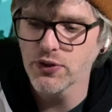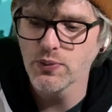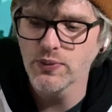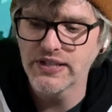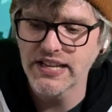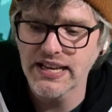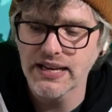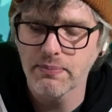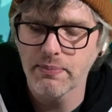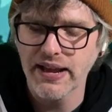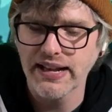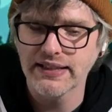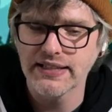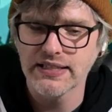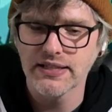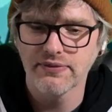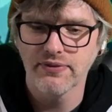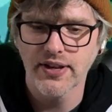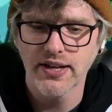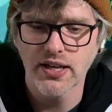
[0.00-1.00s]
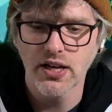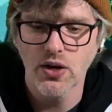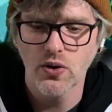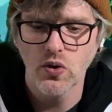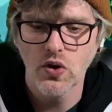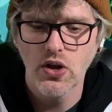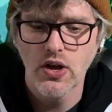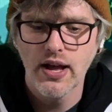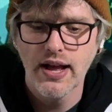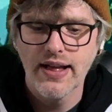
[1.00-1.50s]
if you didn't make this
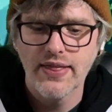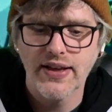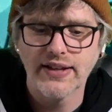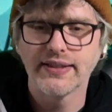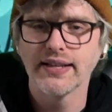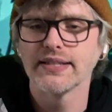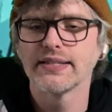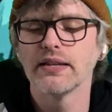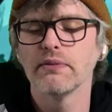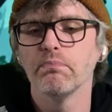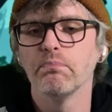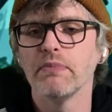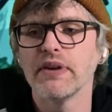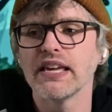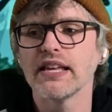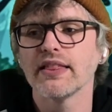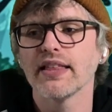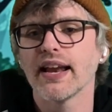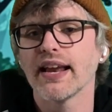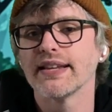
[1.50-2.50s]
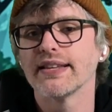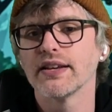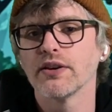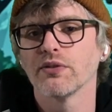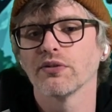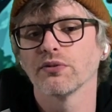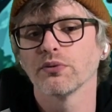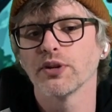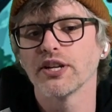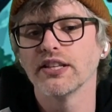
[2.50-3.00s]
video. That doesn't mean that I
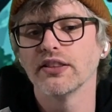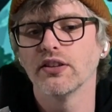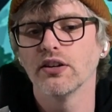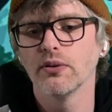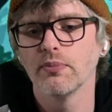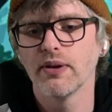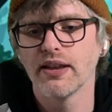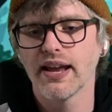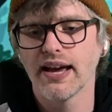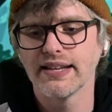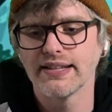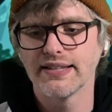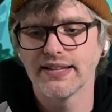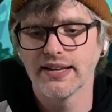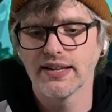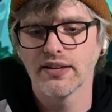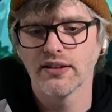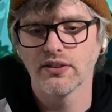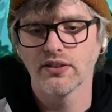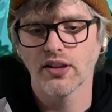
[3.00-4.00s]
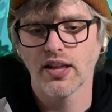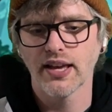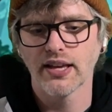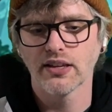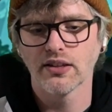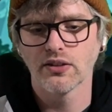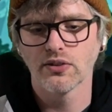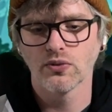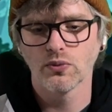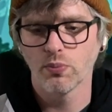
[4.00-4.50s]
didn't read them and I didn't
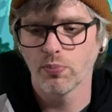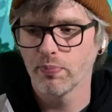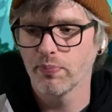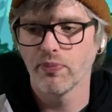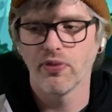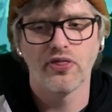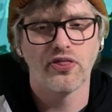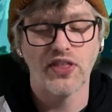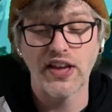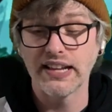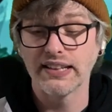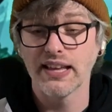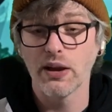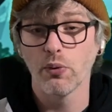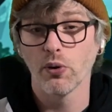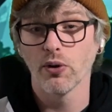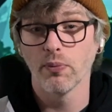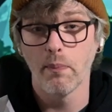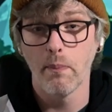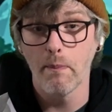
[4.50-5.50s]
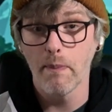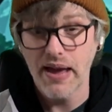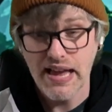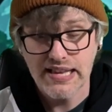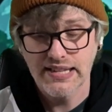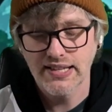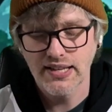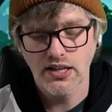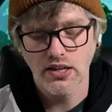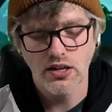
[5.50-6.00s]
like think they were
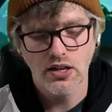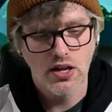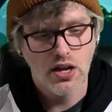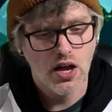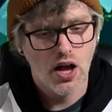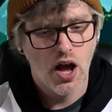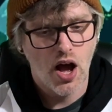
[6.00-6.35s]
amazing.